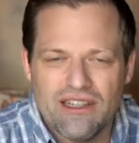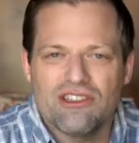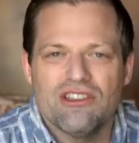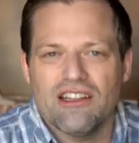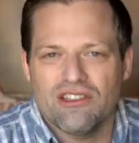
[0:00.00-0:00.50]

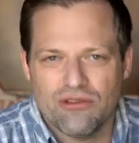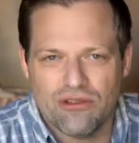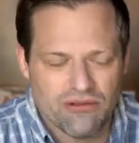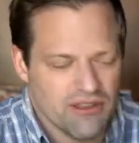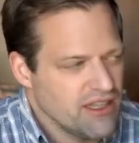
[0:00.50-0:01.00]
It's not
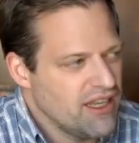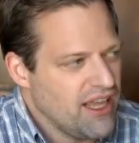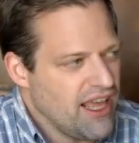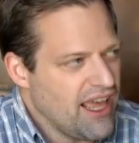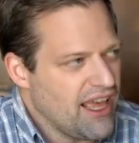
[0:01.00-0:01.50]
true,
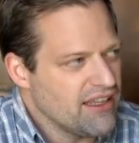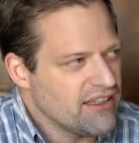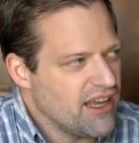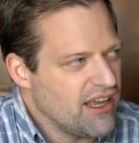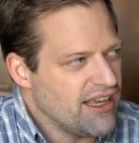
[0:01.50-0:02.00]

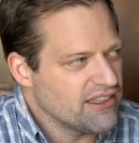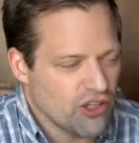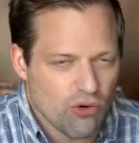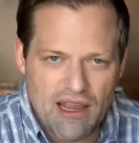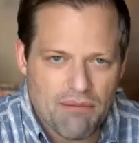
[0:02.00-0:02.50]
and uh, it's a
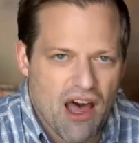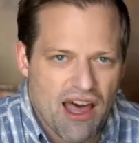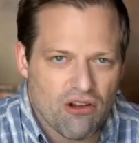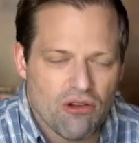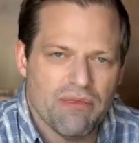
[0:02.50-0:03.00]
great model.